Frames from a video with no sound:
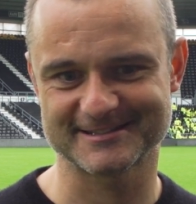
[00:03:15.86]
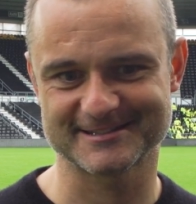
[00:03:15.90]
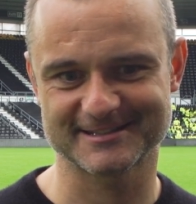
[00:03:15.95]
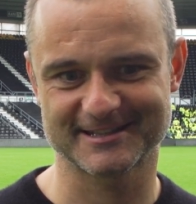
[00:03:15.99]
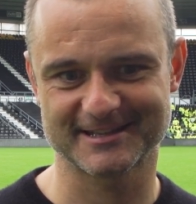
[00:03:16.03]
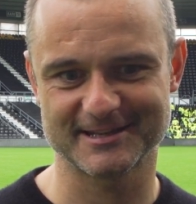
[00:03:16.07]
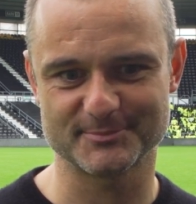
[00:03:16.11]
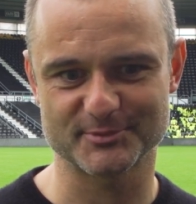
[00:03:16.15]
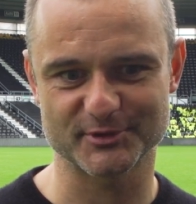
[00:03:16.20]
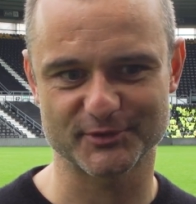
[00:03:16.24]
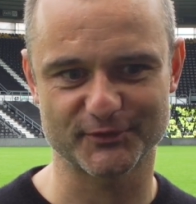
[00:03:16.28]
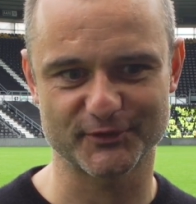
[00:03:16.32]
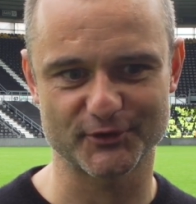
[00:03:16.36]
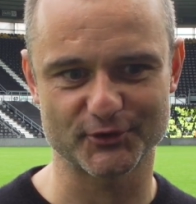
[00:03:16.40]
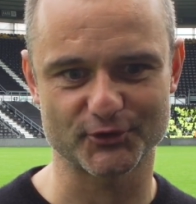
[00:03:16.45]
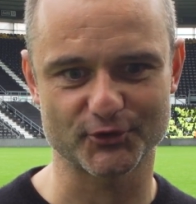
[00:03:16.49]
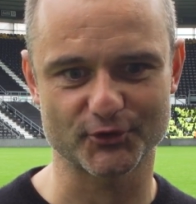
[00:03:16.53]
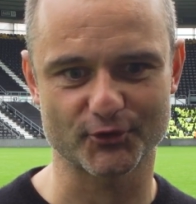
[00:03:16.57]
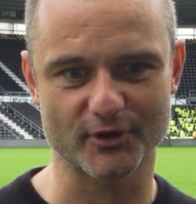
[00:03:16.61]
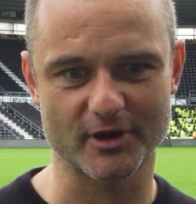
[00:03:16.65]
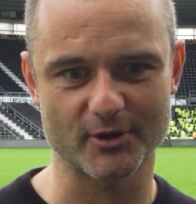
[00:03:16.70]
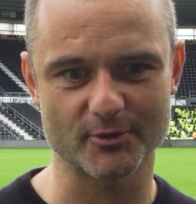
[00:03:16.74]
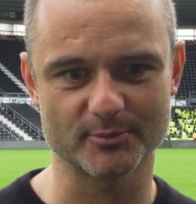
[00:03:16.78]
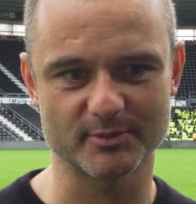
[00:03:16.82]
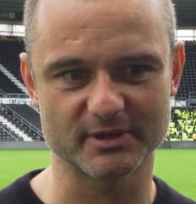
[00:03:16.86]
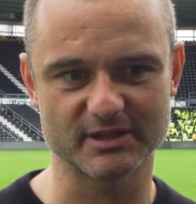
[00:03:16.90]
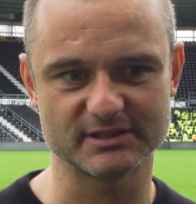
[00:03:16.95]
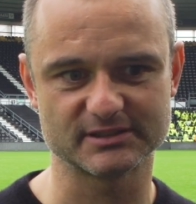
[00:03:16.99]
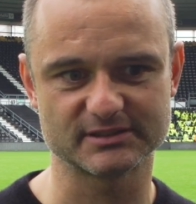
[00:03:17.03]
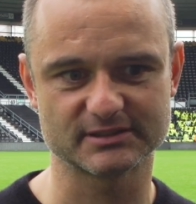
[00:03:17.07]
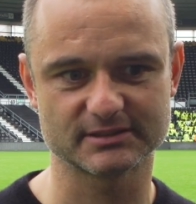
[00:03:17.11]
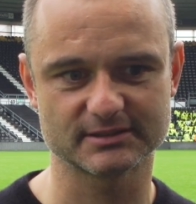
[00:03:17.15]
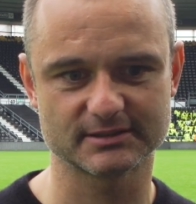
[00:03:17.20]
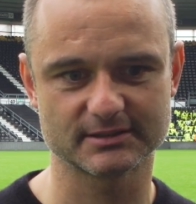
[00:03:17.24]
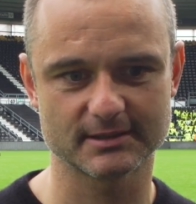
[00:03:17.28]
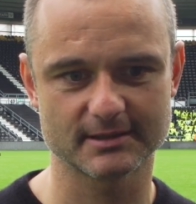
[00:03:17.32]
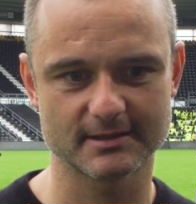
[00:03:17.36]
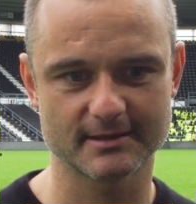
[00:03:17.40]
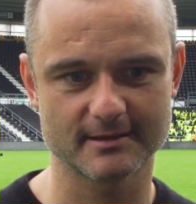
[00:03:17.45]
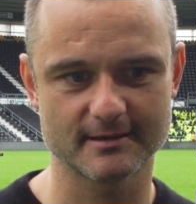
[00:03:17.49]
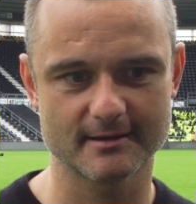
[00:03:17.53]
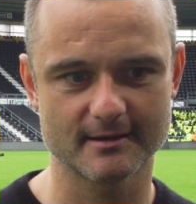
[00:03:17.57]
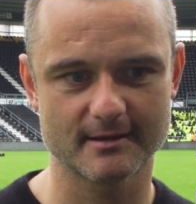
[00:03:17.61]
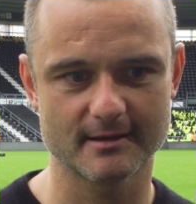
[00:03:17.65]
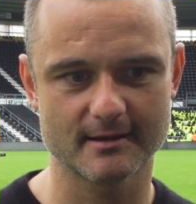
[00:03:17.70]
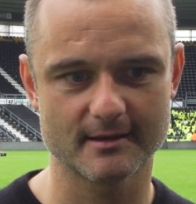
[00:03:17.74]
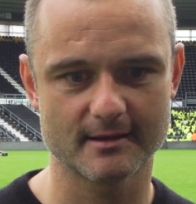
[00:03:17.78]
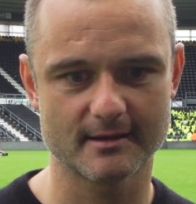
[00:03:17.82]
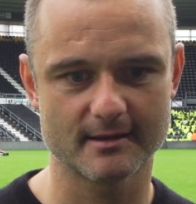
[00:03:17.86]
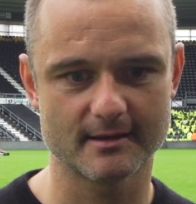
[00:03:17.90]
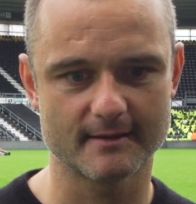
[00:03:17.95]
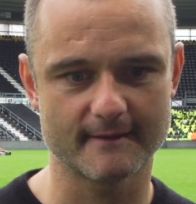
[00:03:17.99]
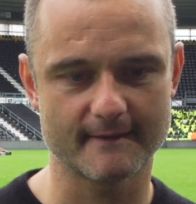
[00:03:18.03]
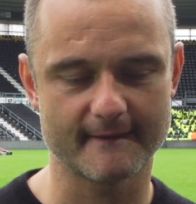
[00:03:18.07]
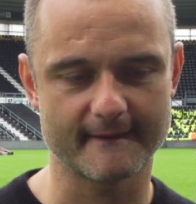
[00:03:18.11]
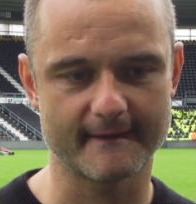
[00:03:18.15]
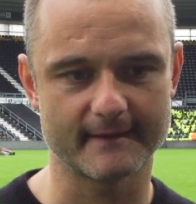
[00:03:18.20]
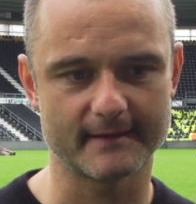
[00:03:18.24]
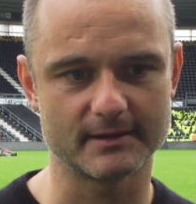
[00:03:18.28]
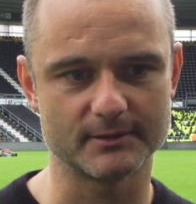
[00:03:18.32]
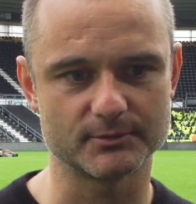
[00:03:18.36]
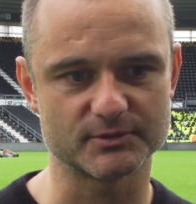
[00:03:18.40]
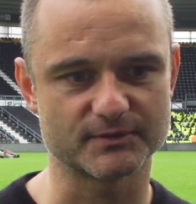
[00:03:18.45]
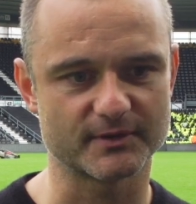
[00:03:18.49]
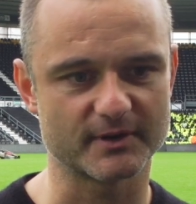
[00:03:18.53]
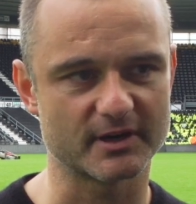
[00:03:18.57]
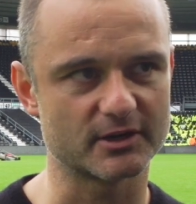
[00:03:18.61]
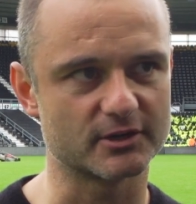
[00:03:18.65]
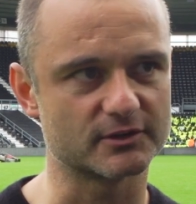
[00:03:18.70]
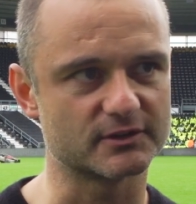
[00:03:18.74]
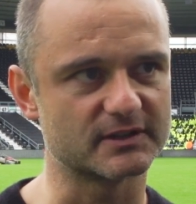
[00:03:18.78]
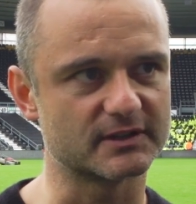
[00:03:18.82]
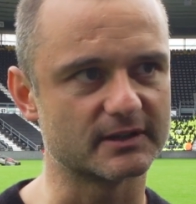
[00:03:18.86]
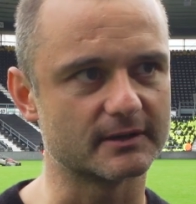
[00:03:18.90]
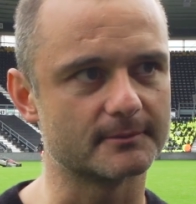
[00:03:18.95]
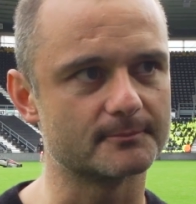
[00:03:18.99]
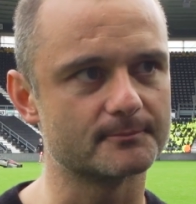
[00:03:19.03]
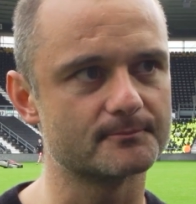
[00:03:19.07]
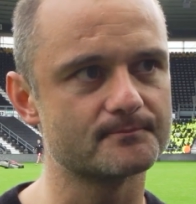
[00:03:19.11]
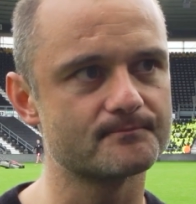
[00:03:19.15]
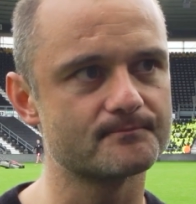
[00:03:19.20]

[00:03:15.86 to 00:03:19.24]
keep his feet on the ground. But he was very good today.